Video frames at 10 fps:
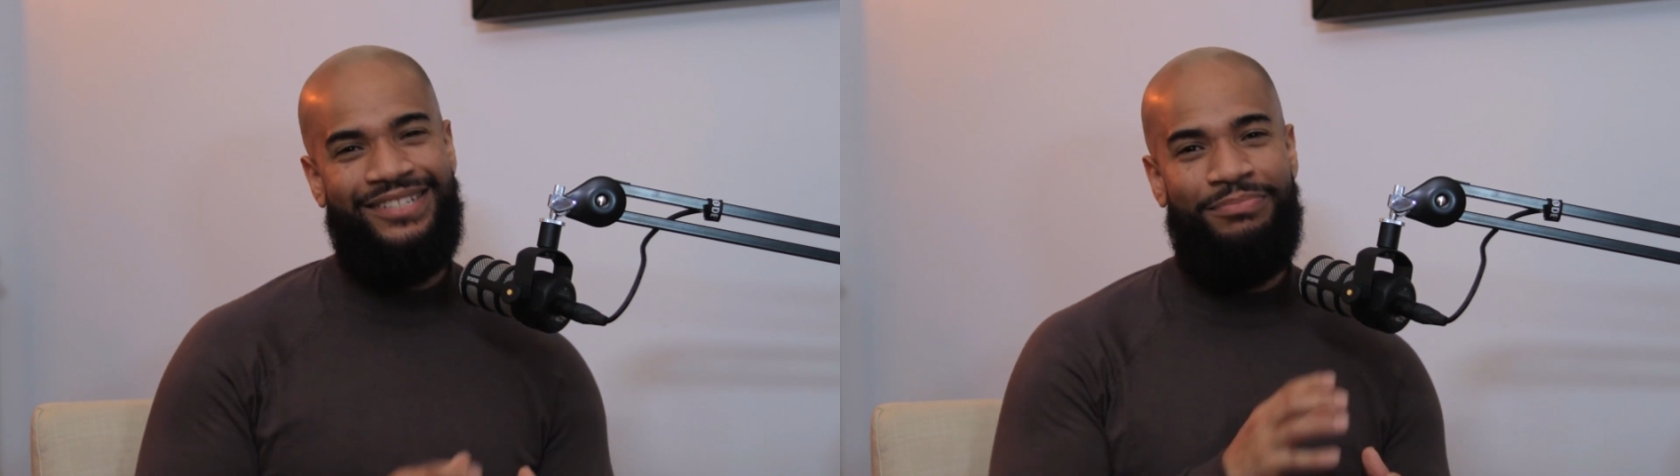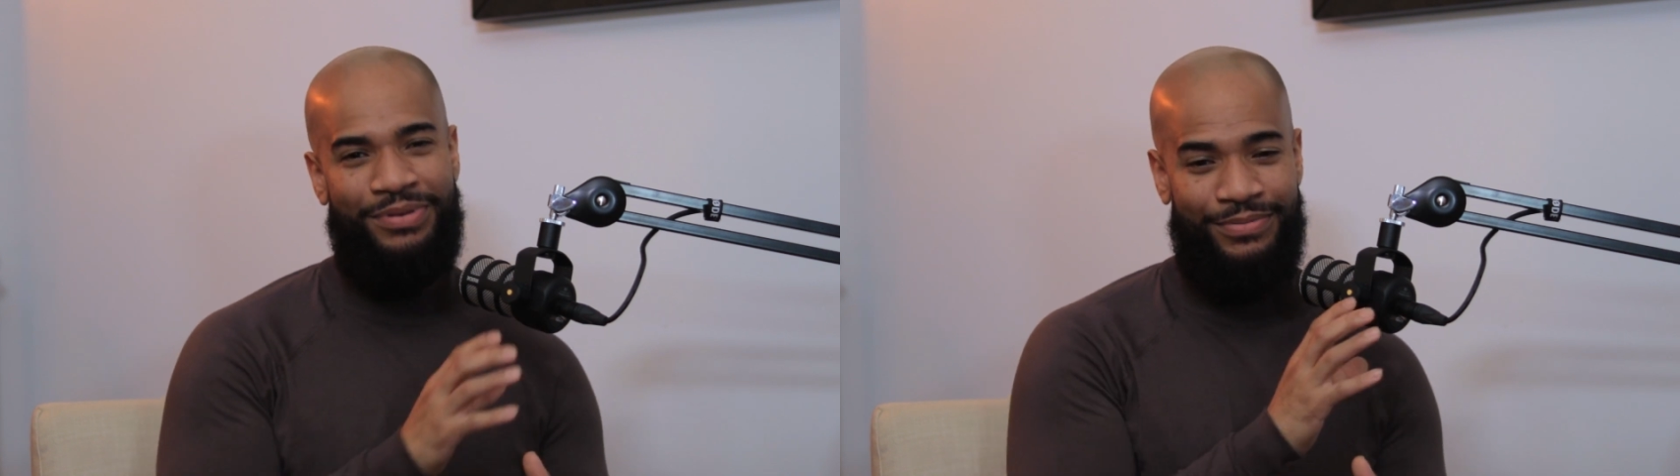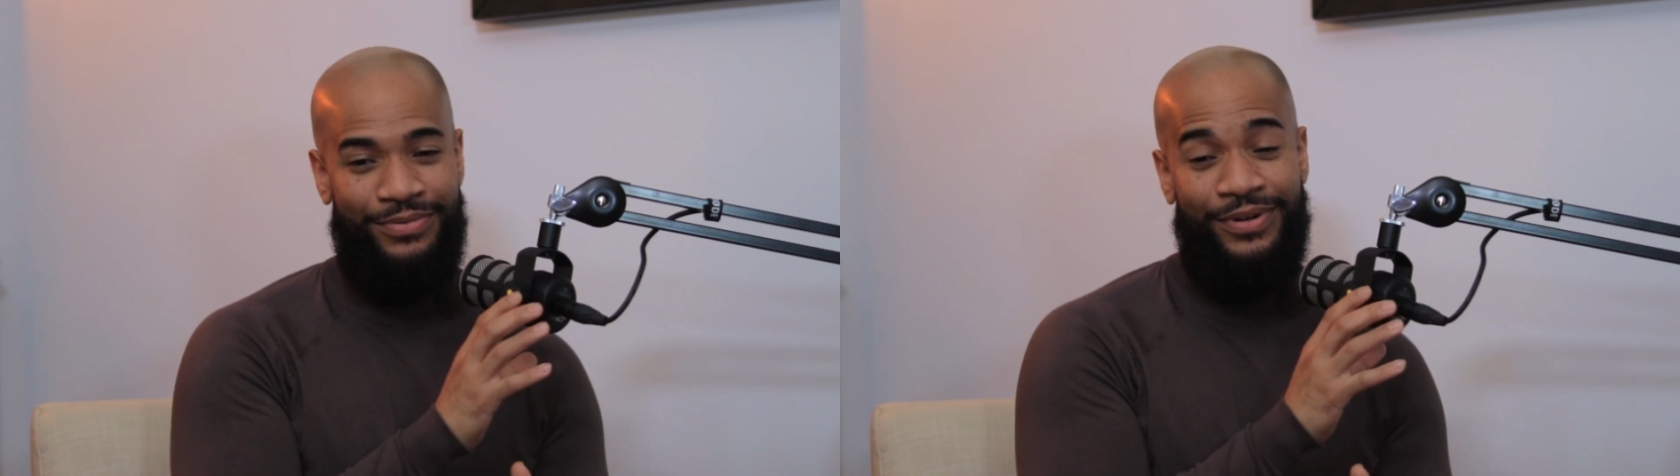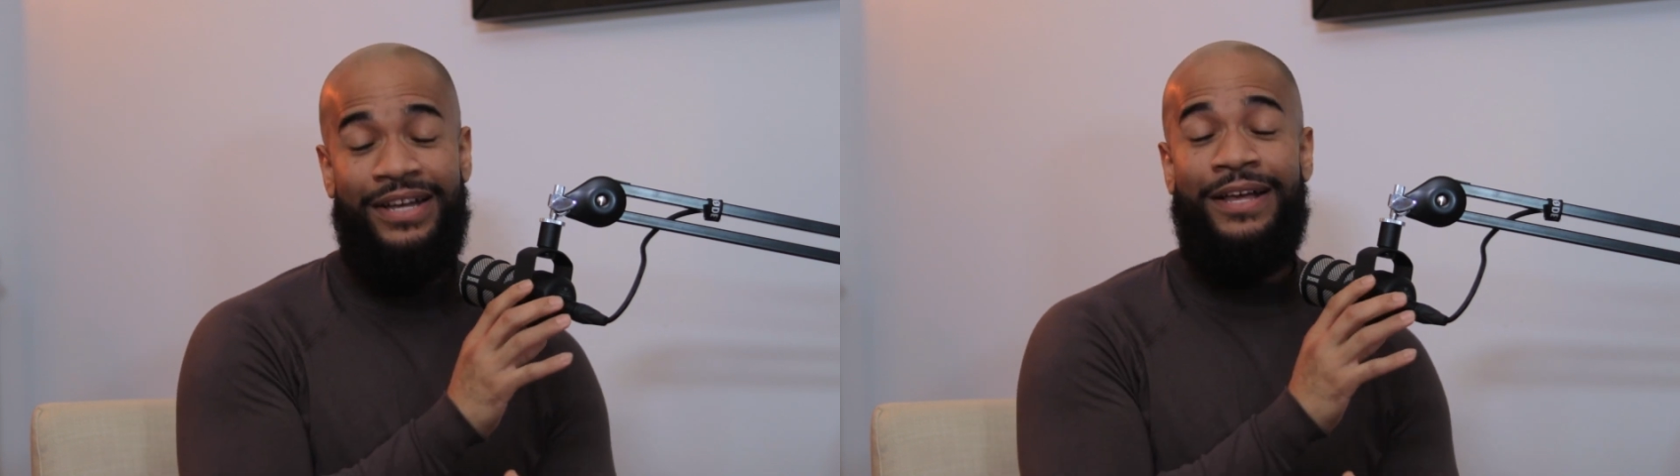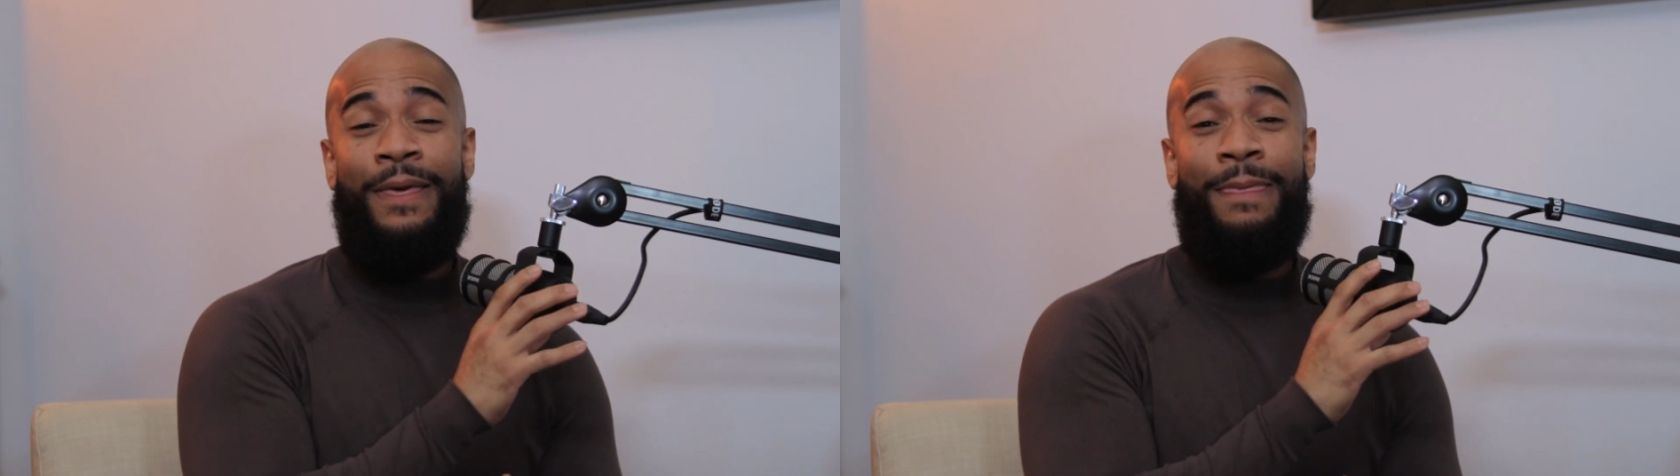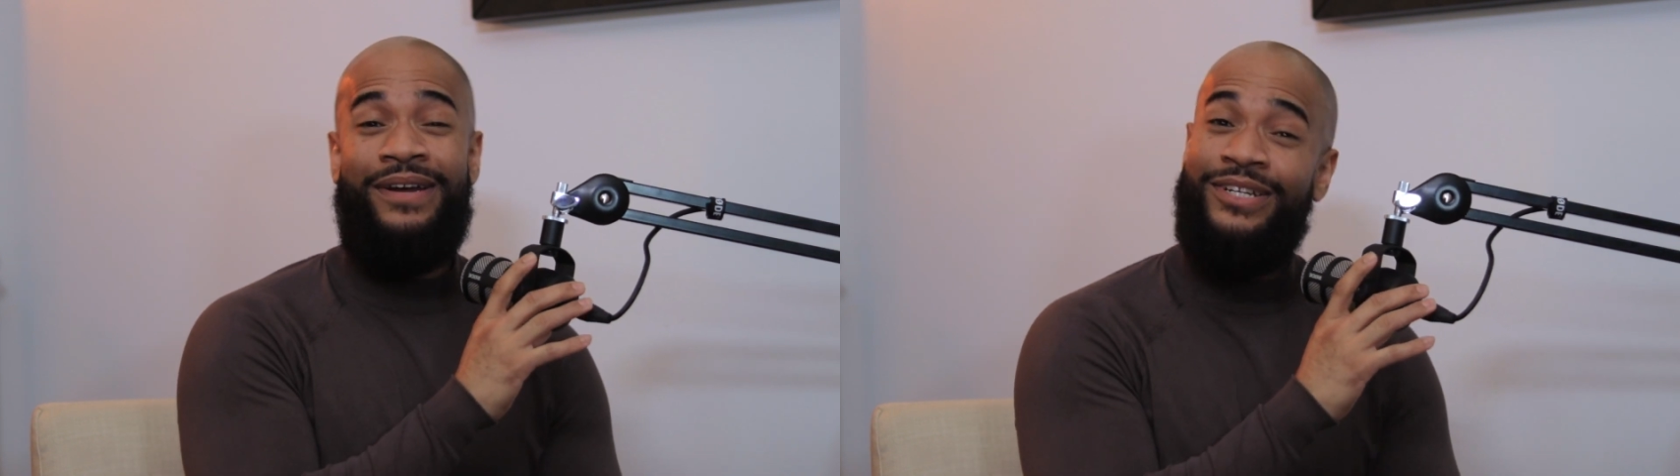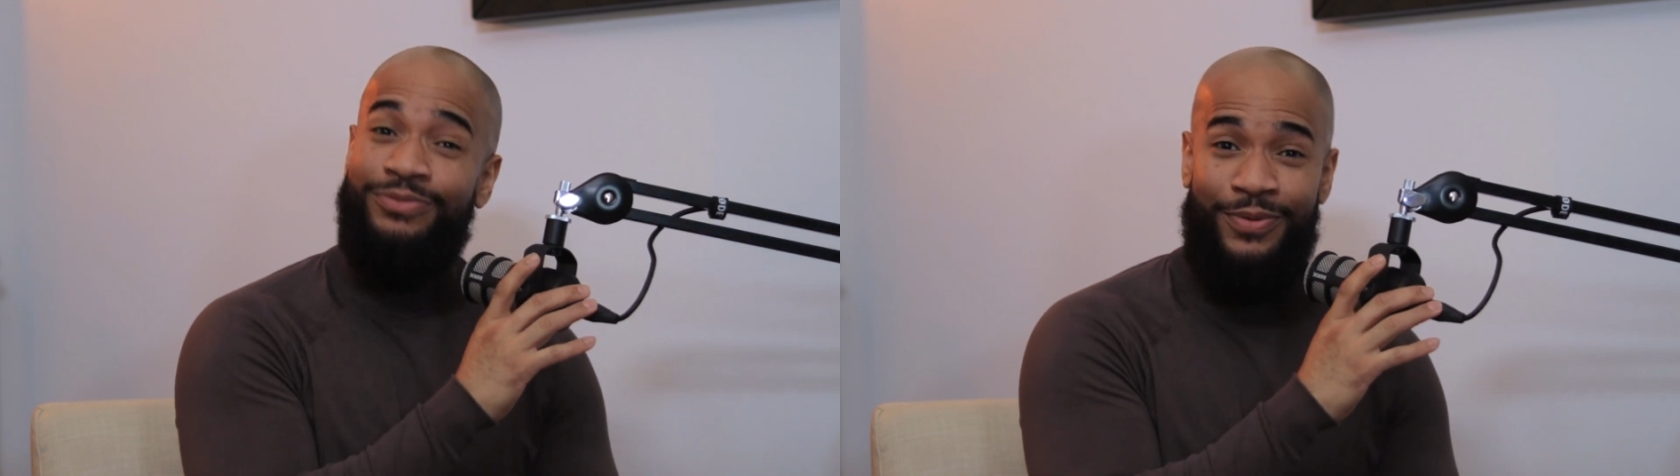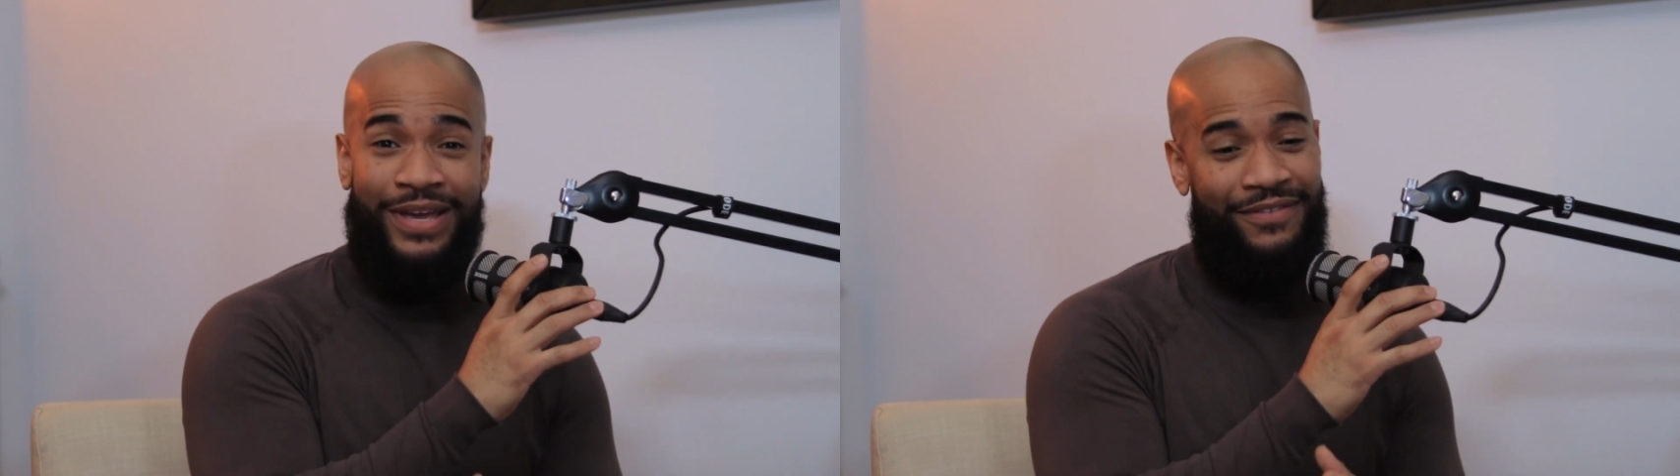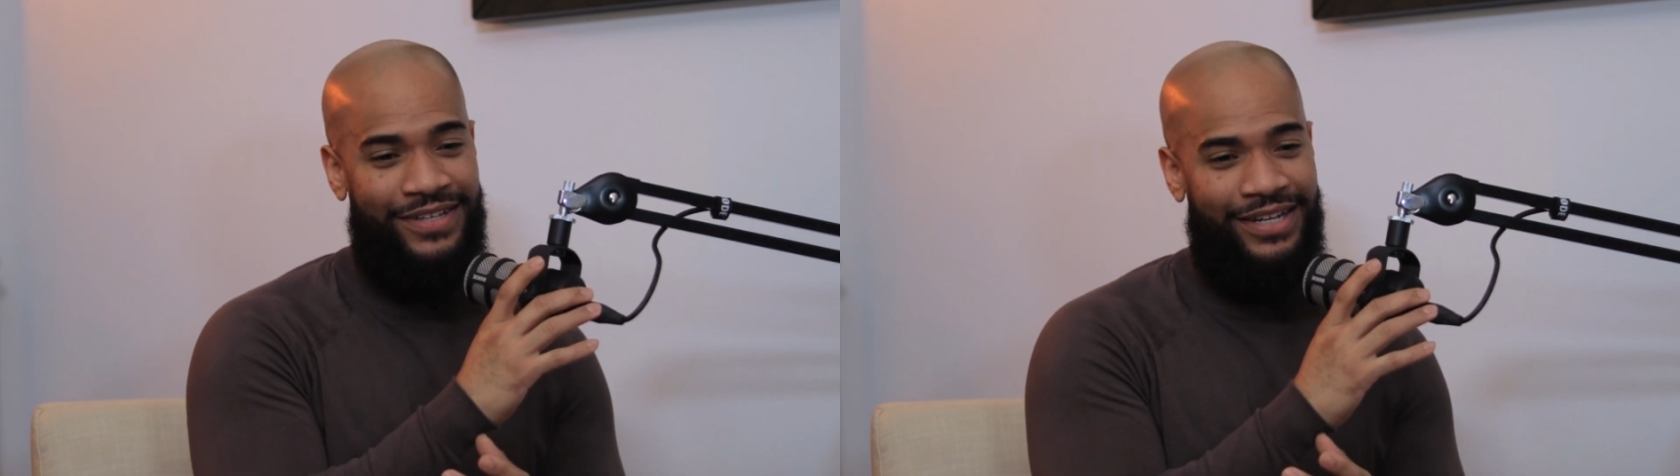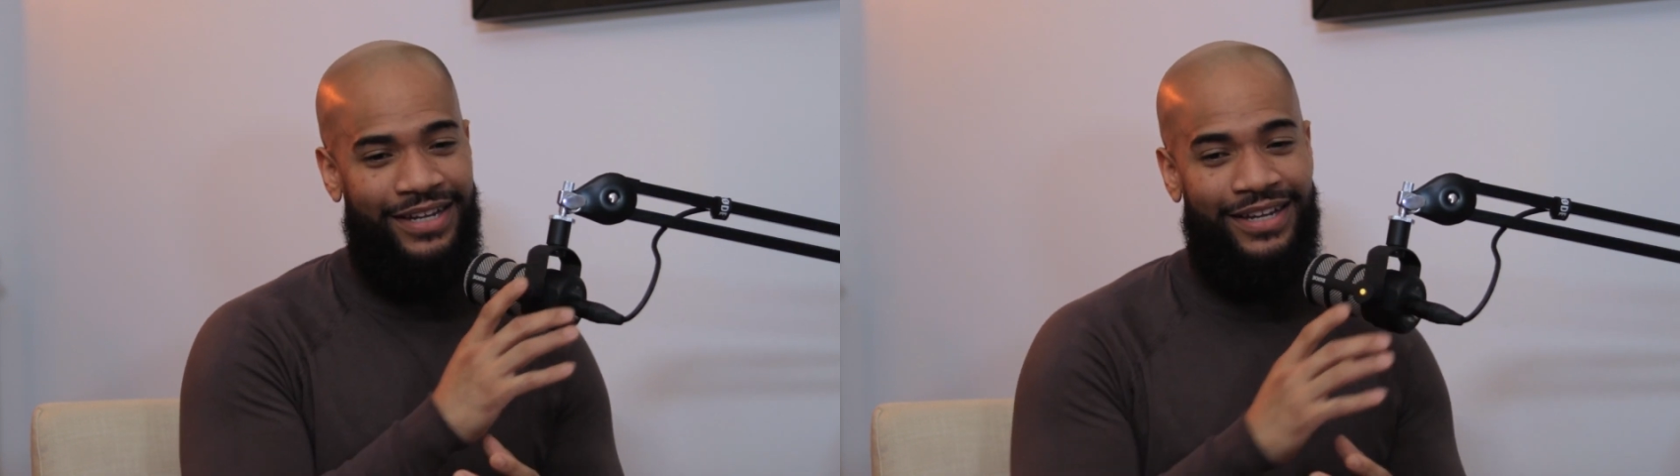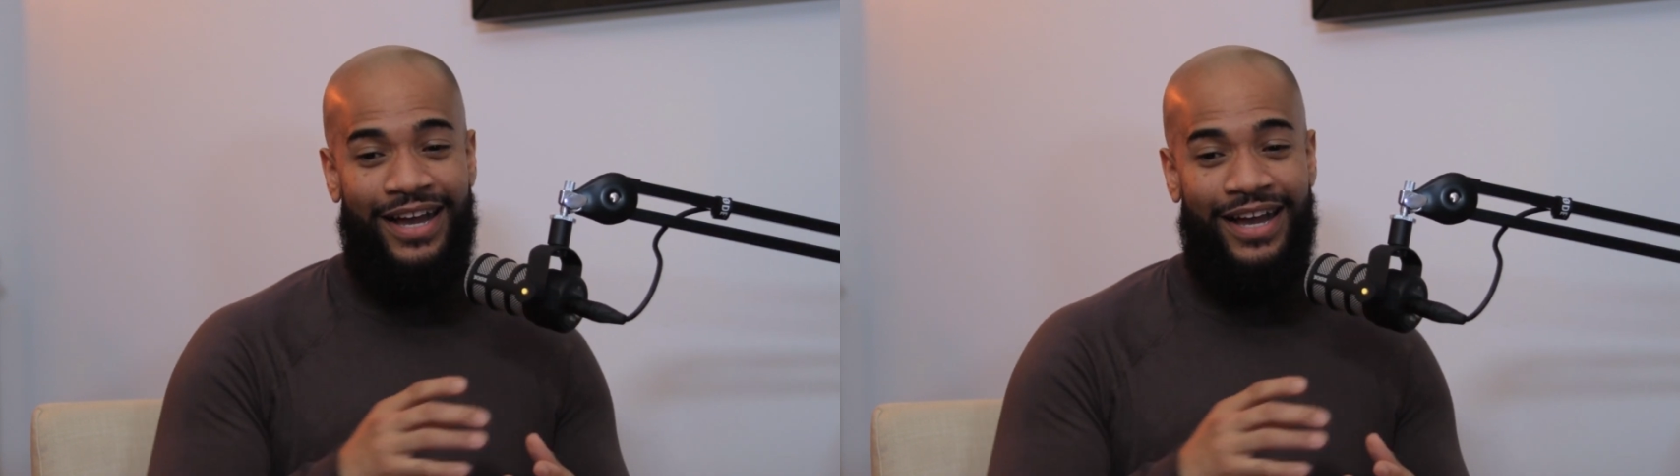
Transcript: people? But here's what we have today.